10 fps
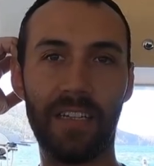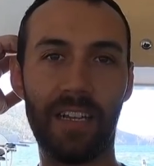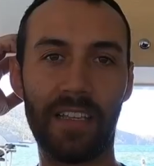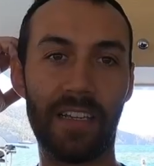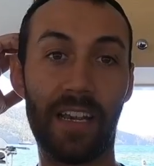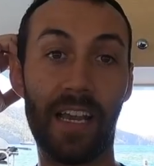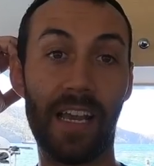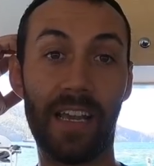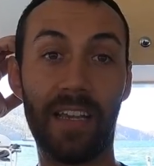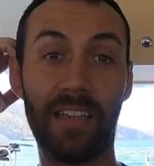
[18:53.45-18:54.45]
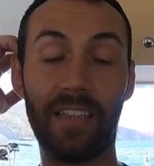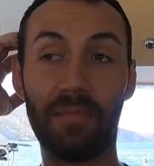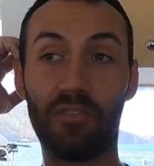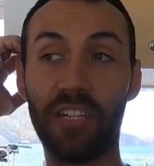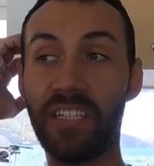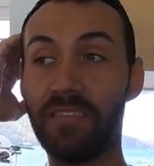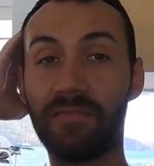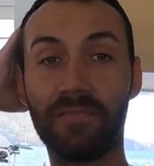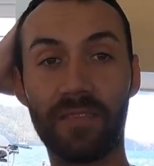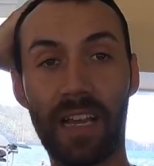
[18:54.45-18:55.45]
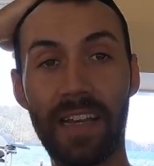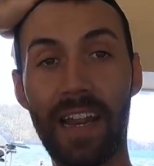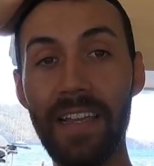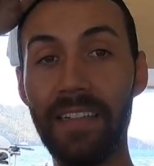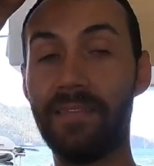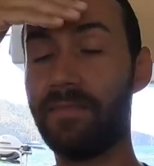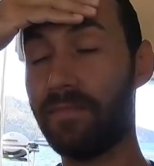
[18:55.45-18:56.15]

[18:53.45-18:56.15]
like in the morning at night,